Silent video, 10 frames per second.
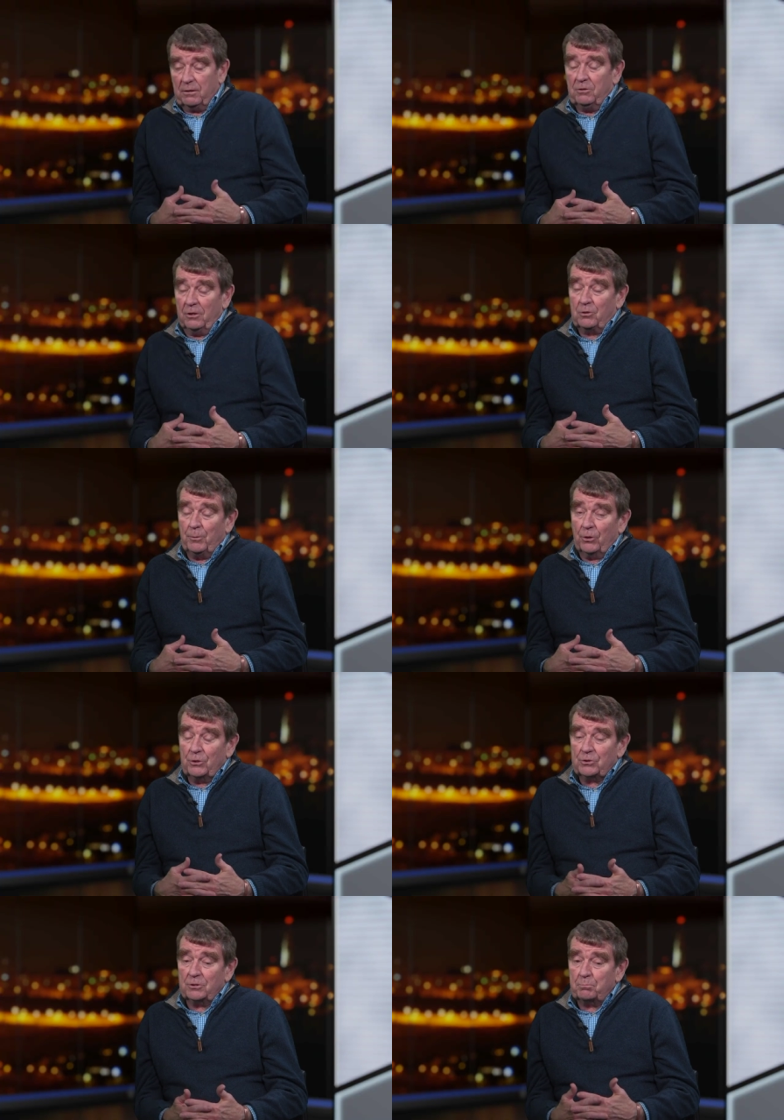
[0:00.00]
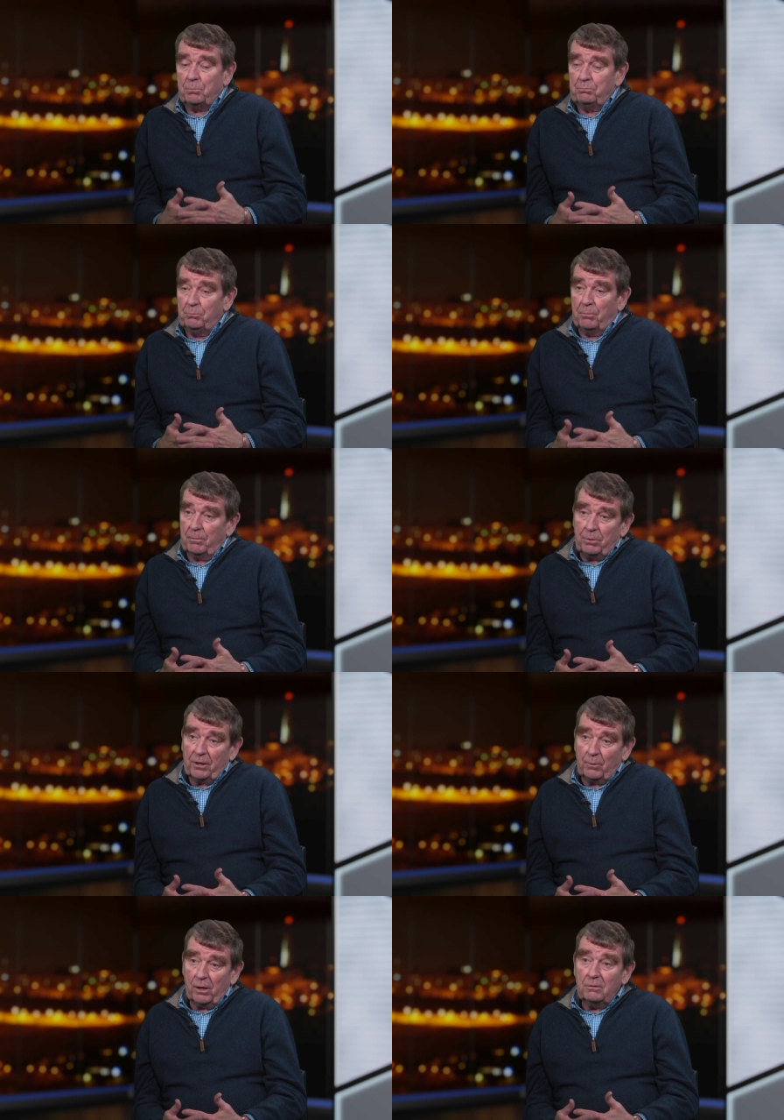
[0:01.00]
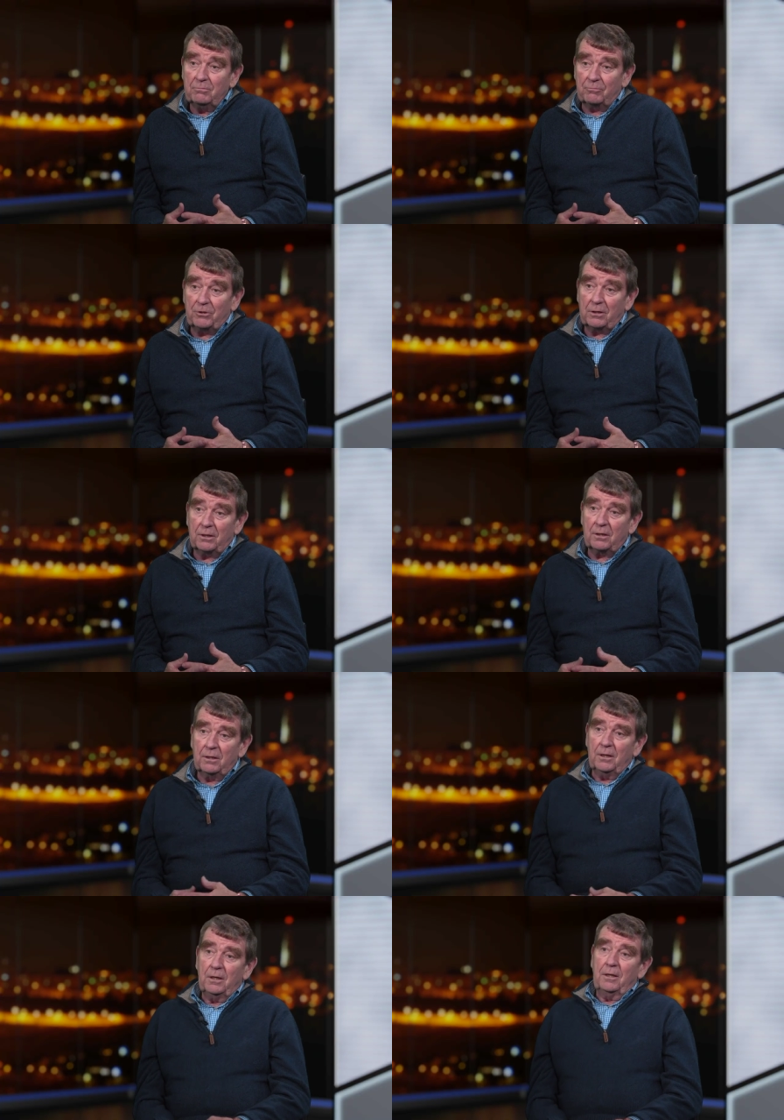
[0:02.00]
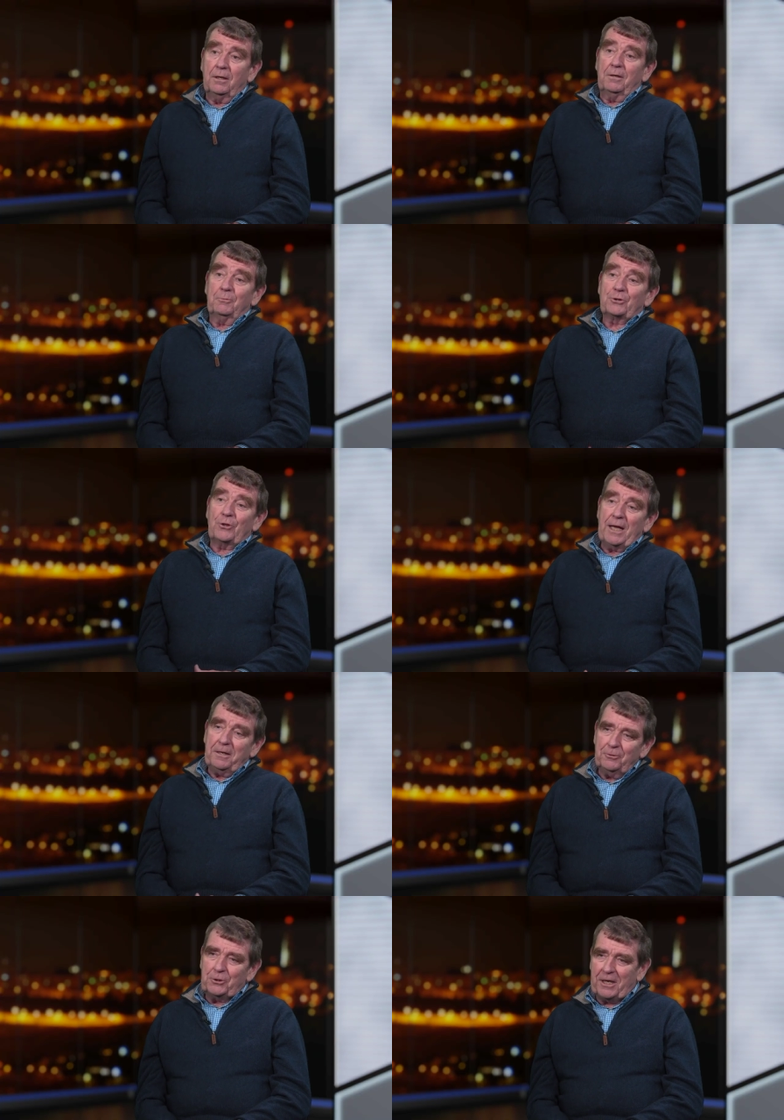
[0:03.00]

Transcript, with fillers: it, it, to be honest, it's part of my own thinking, was at the end of the